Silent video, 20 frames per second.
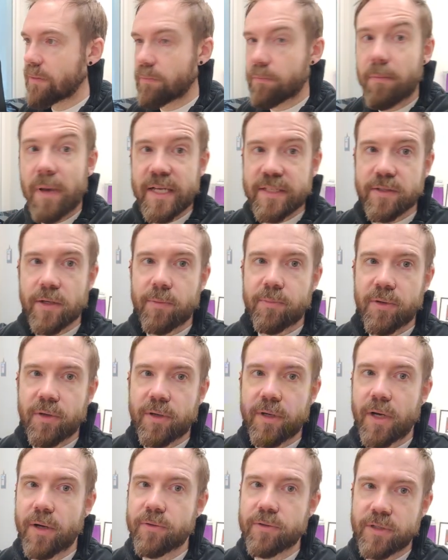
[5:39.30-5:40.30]
mess up your
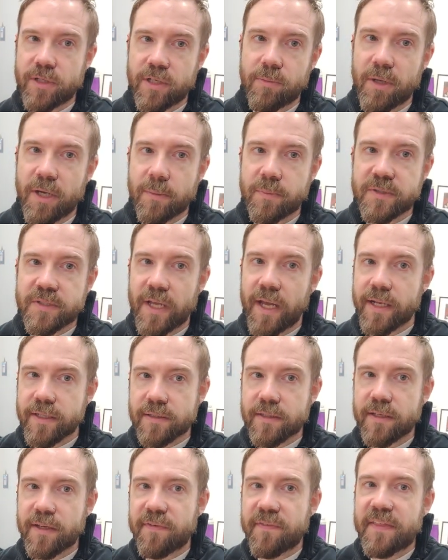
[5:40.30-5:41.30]
code. You're going to be
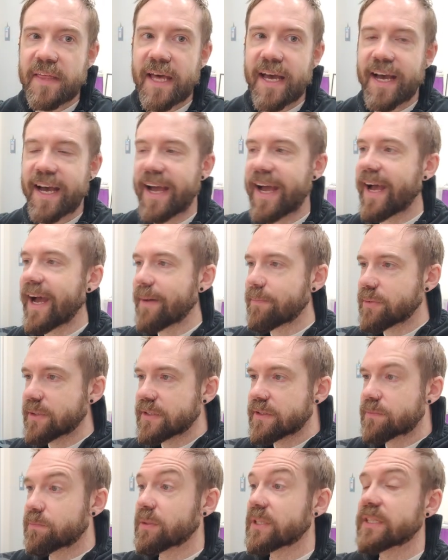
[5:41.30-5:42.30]
upset if that
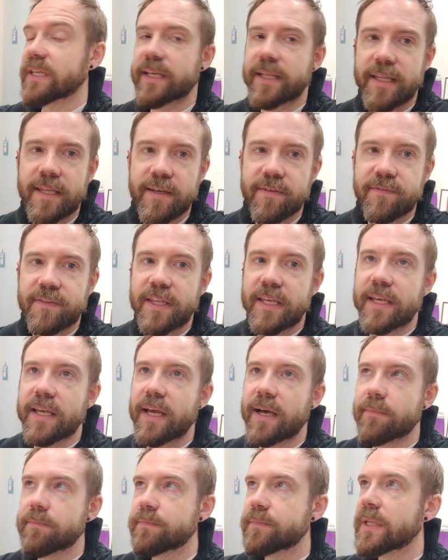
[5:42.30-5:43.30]
happens, particularly if the
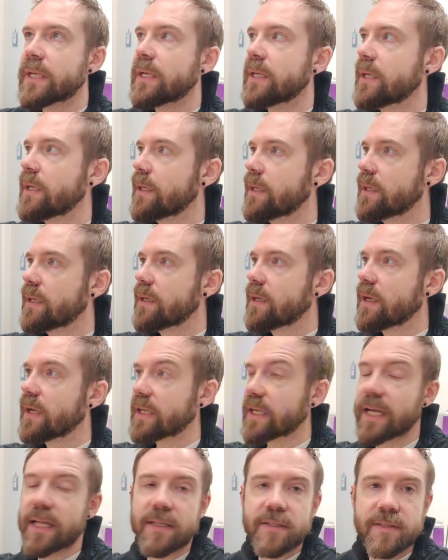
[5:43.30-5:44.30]

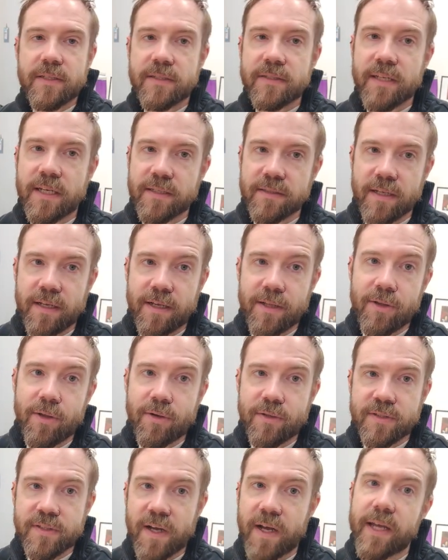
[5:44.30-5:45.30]
analysis takes like a
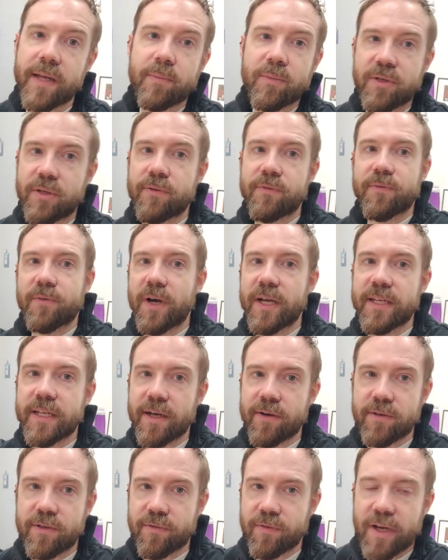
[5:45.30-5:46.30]
long time and you find
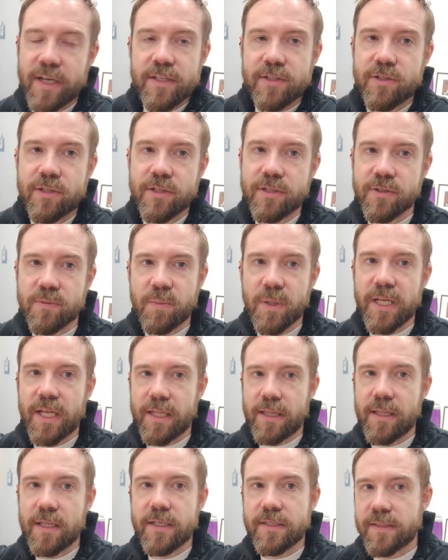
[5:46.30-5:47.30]
out you've actually just been
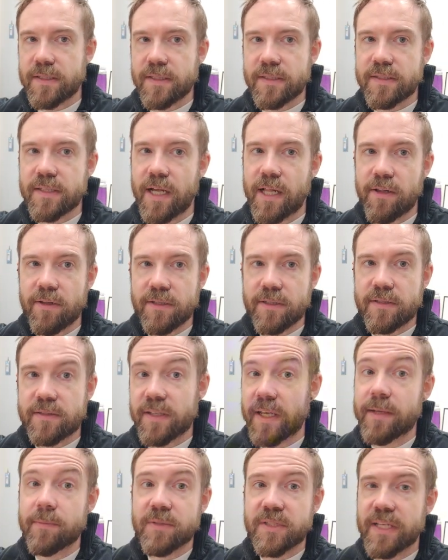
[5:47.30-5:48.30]
analyzing the
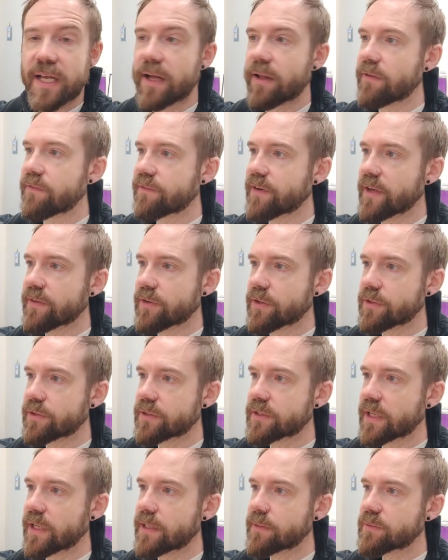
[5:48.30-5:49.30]
same cell
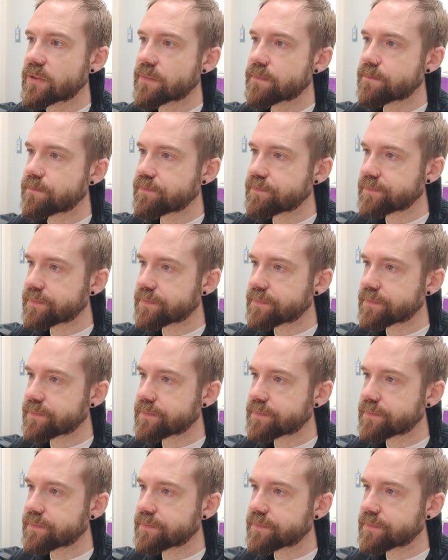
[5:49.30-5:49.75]
500 times.